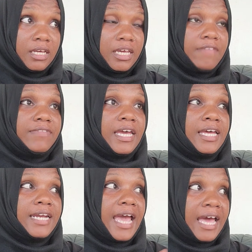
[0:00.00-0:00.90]
and
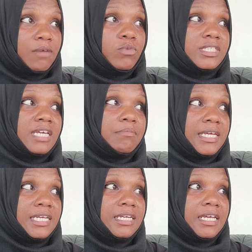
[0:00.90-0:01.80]
then Adam was
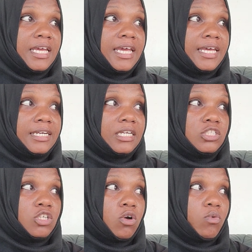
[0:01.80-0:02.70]
admitted. And
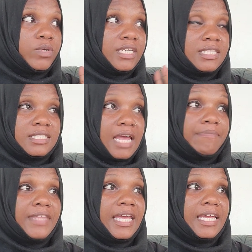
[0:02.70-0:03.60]
so we did the same
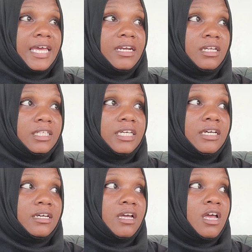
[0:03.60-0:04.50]
thing. And
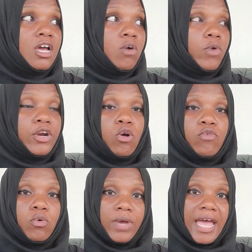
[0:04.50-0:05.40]
Aaliyah went
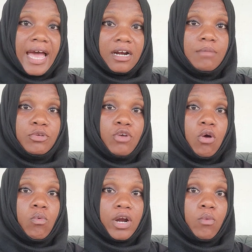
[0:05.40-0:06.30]
over with Adam, you
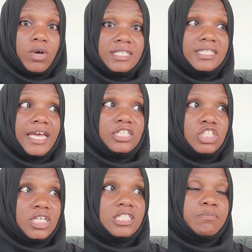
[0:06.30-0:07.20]
know, what it was that
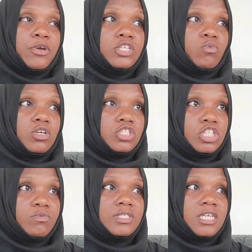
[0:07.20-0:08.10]
she experienced while
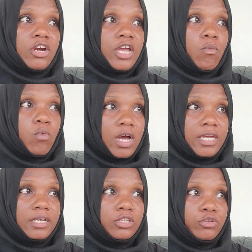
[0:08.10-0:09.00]
she was there and
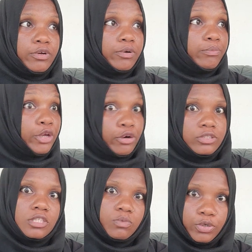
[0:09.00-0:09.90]
what, you know, the
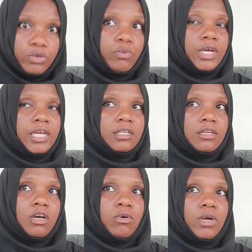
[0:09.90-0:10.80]
nurses were doing,
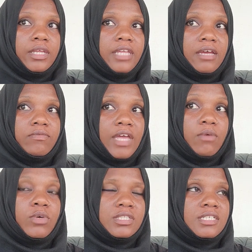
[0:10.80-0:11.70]
you know, they, they
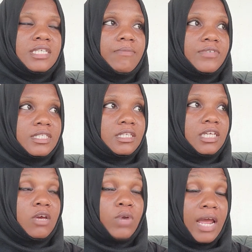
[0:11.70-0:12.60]
went to the same
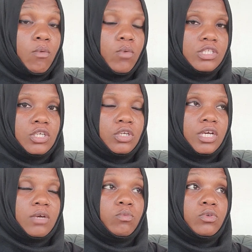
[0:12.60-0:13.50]
facility and like what to look,
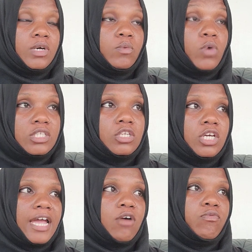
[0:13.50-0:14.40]
look what to
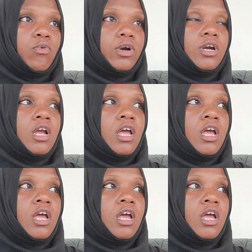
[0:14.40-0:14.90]
look out for.